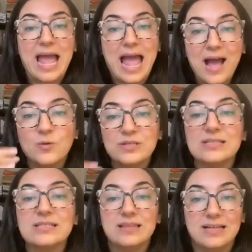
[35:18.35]
how
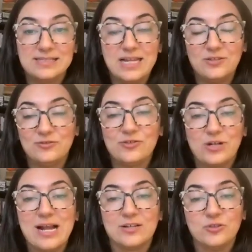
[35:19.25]
is it that
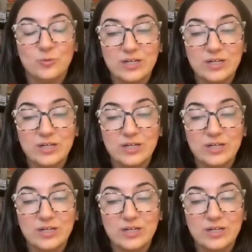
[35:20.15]
sanctions are actually